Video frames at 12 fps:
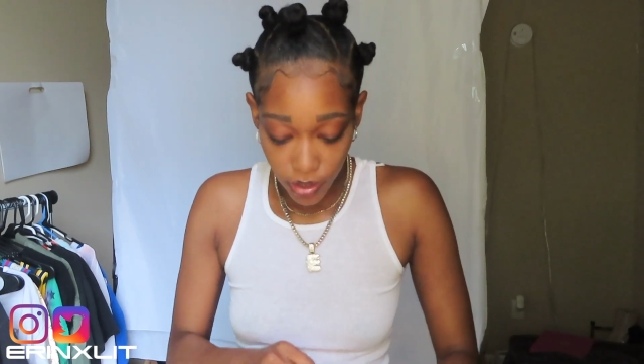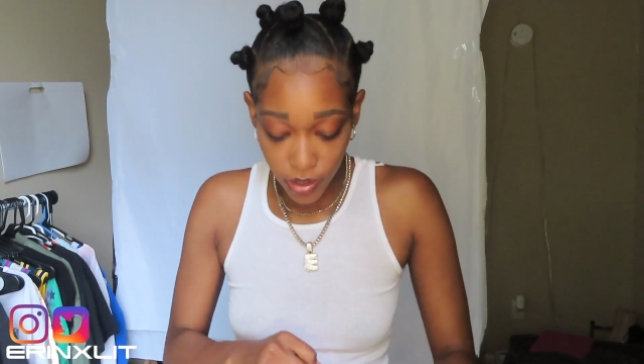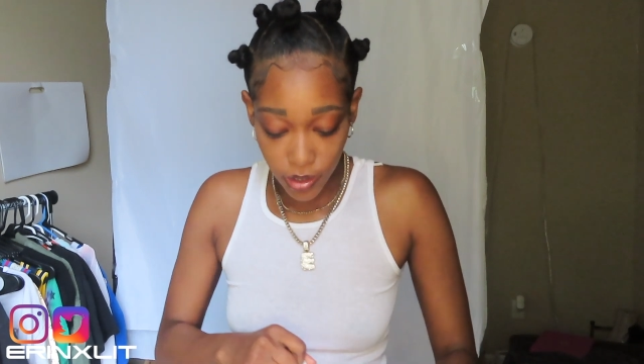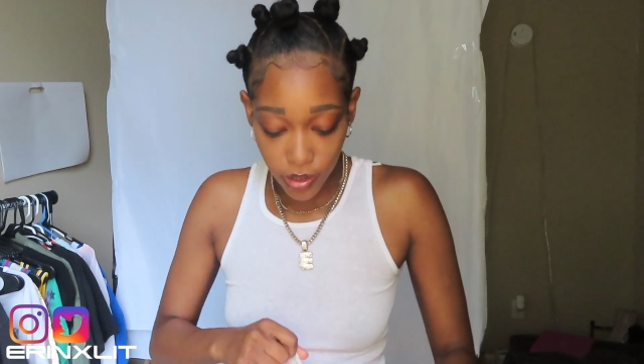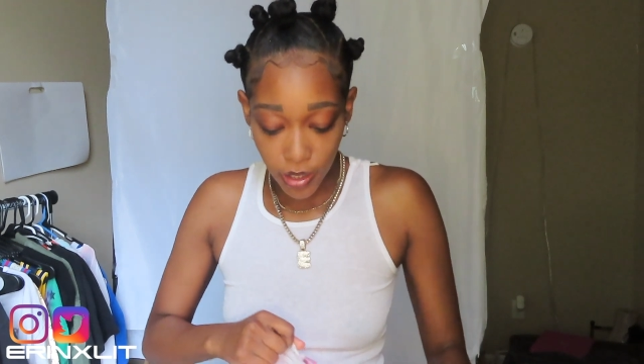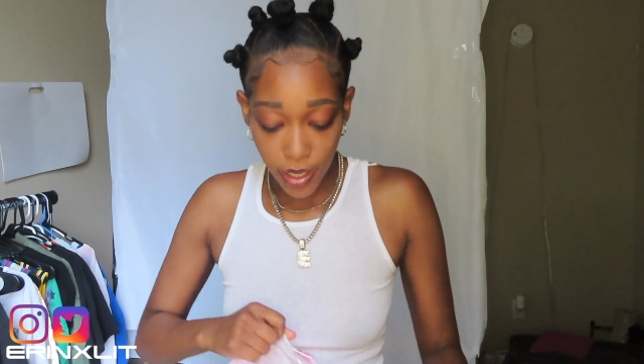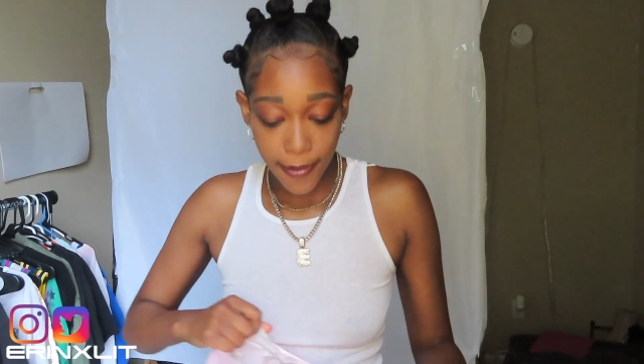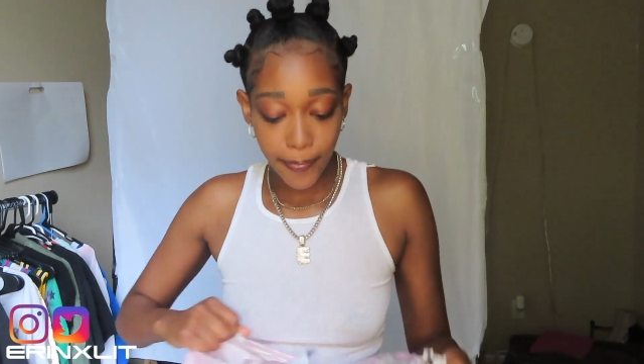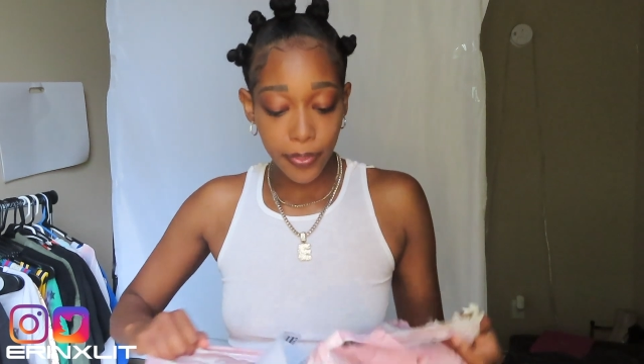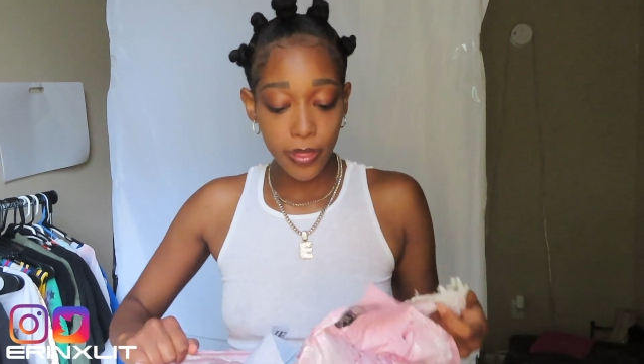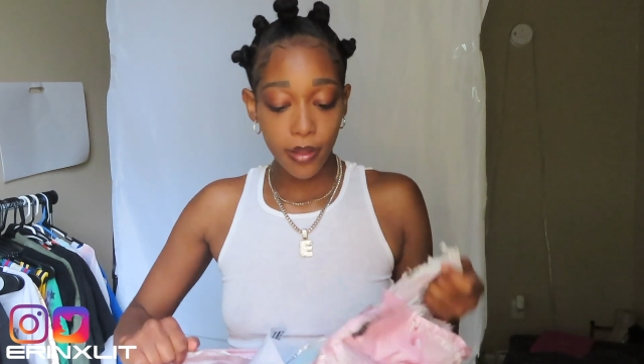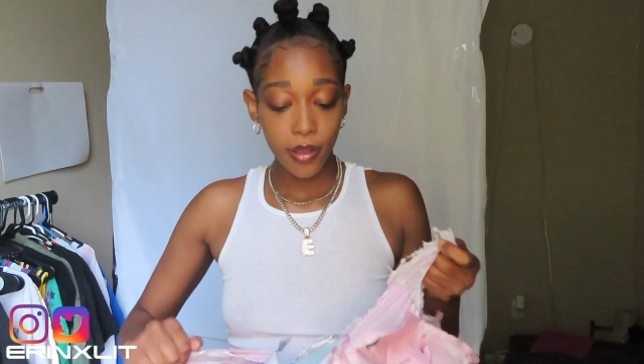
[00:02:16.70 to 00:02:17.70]
it looks like,
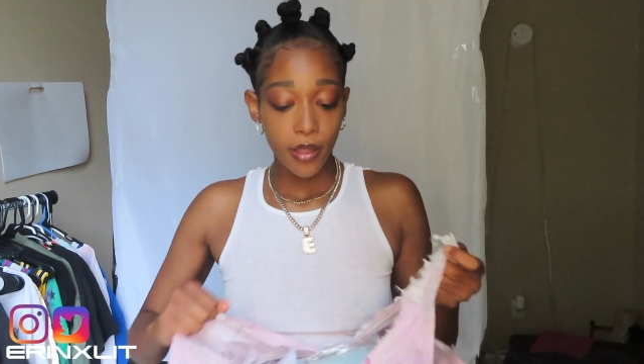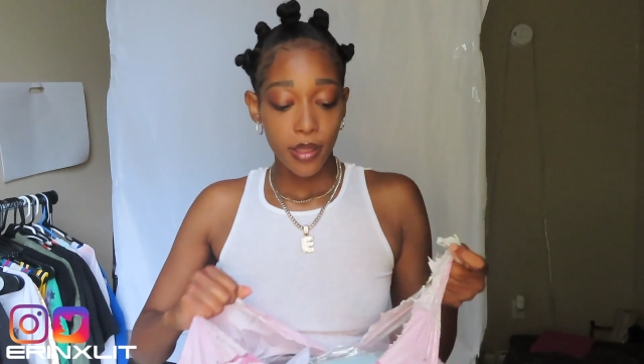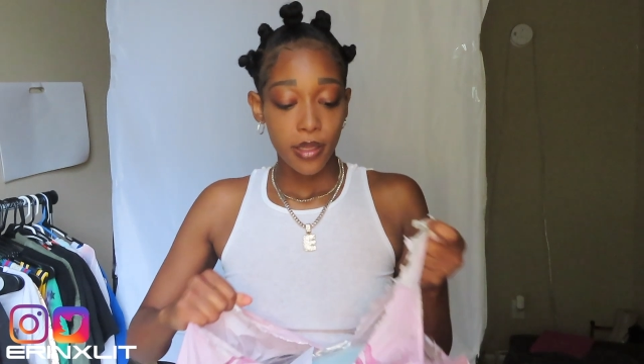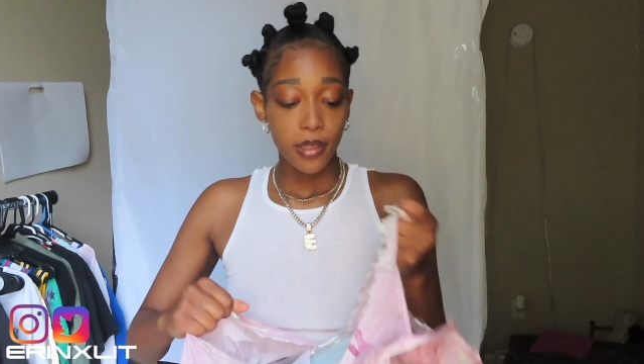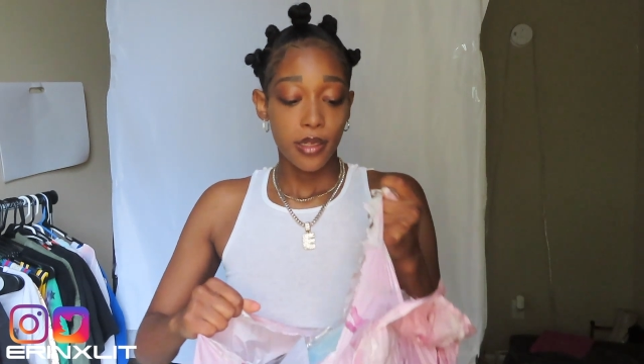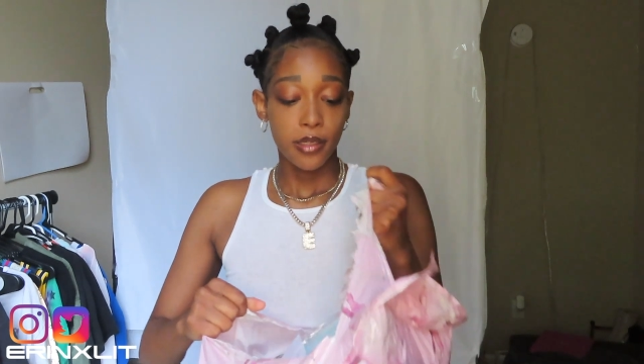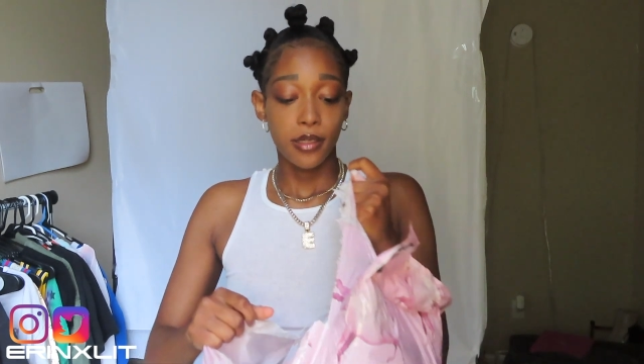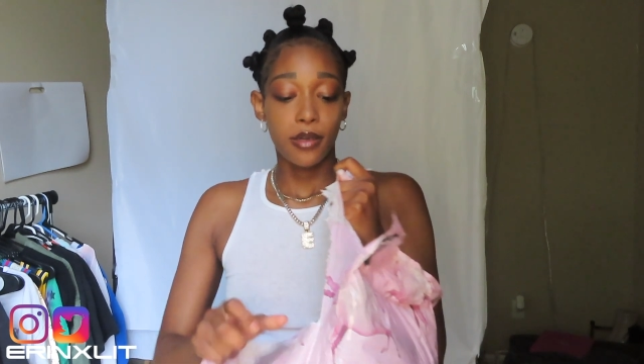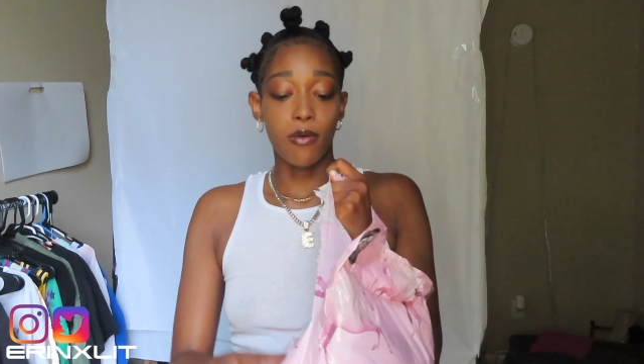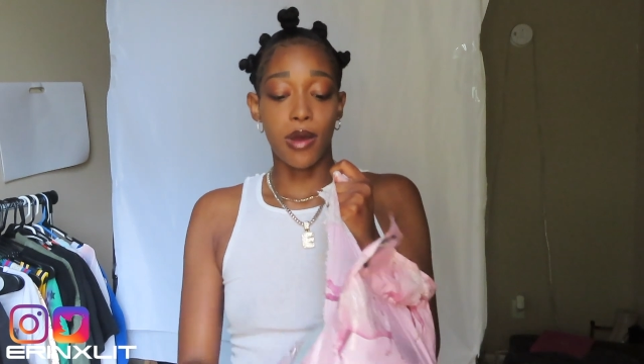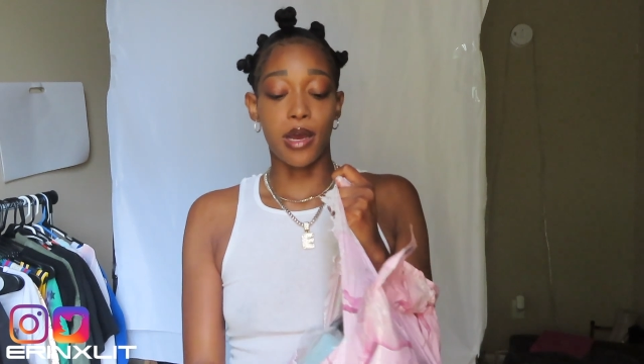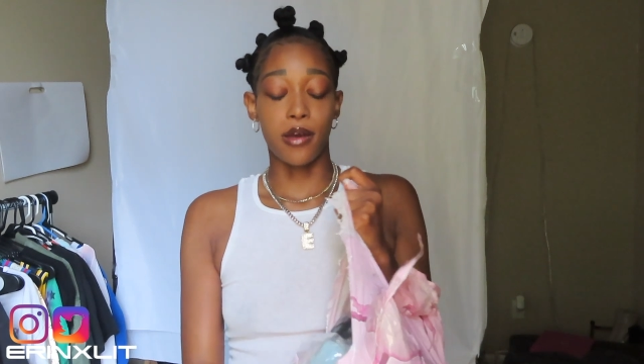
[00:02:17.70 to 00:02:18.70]

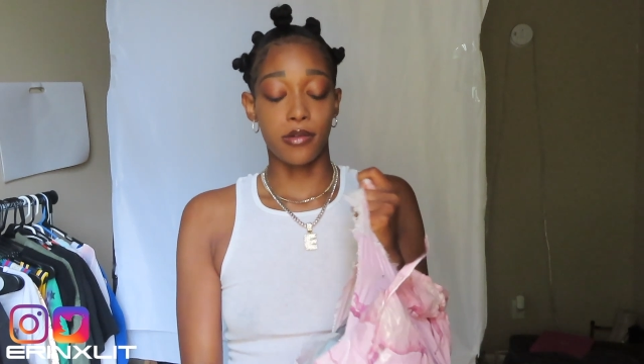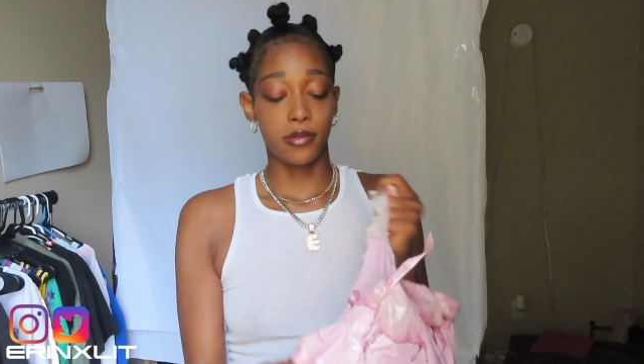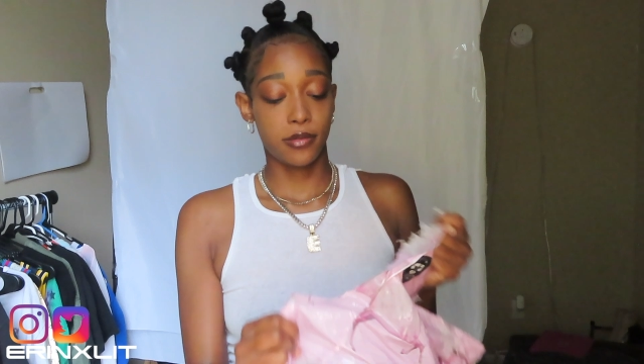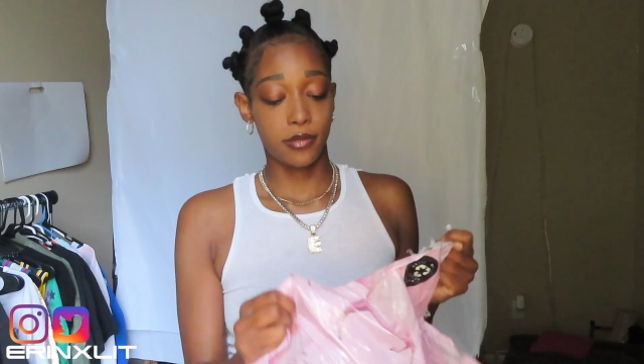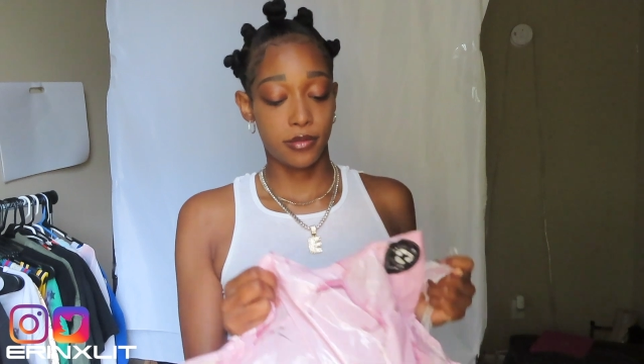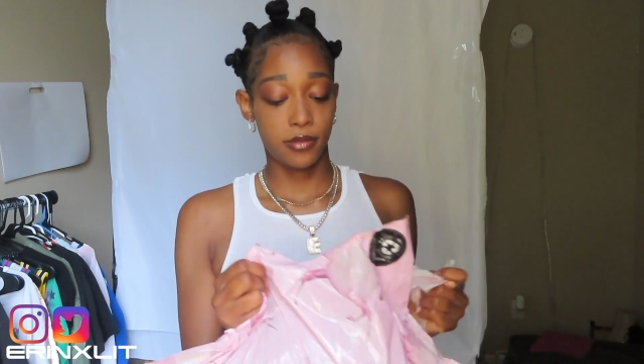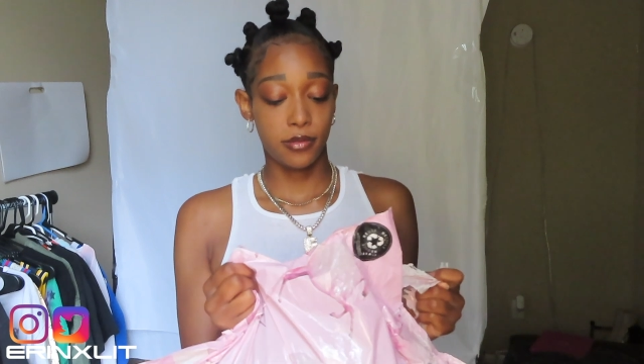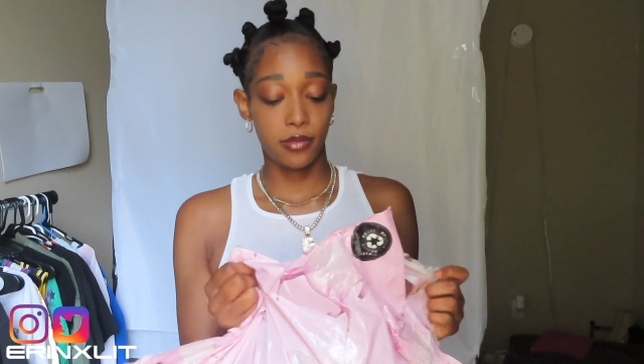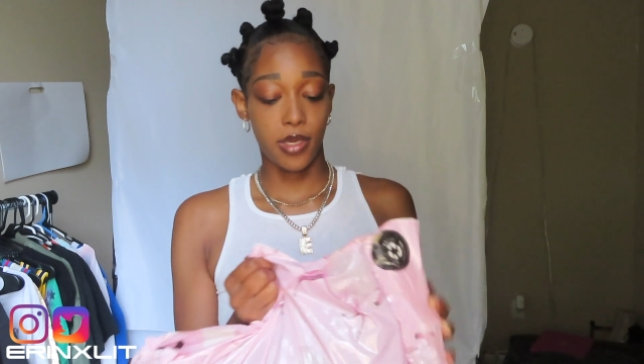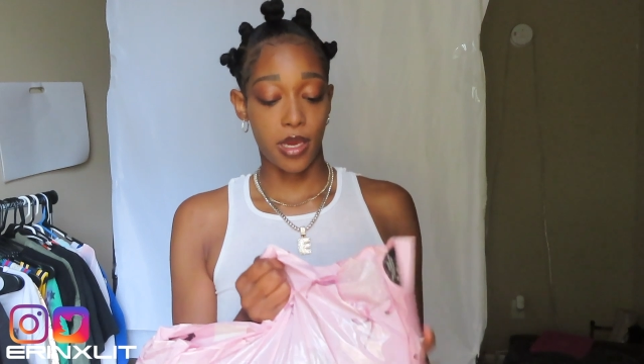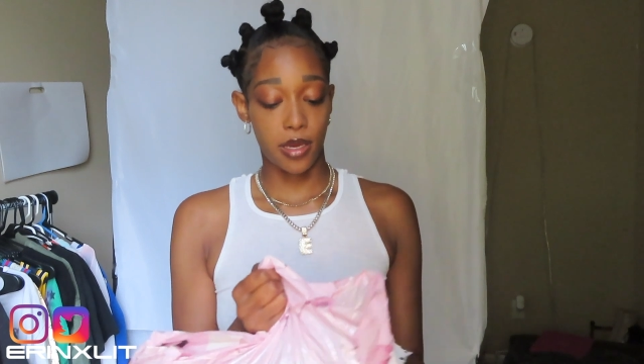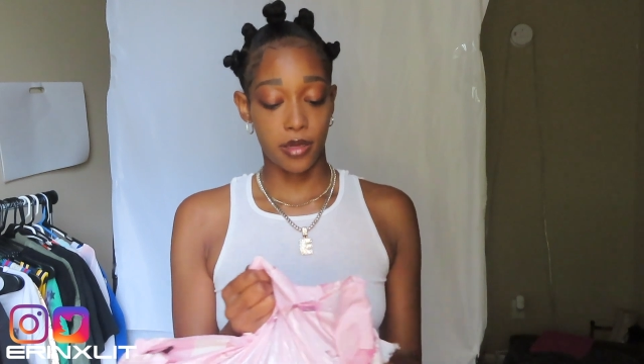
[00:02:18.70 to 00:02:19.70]
wow,
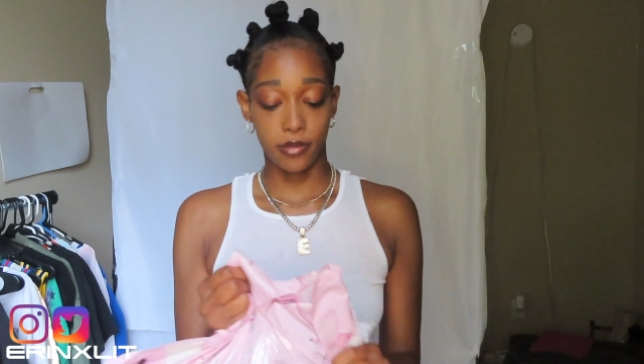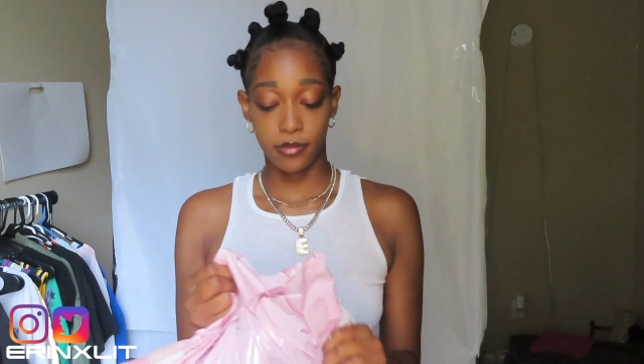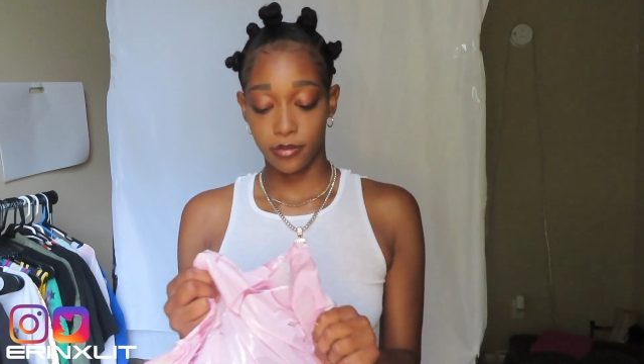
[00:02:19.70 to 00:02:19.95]
yeah,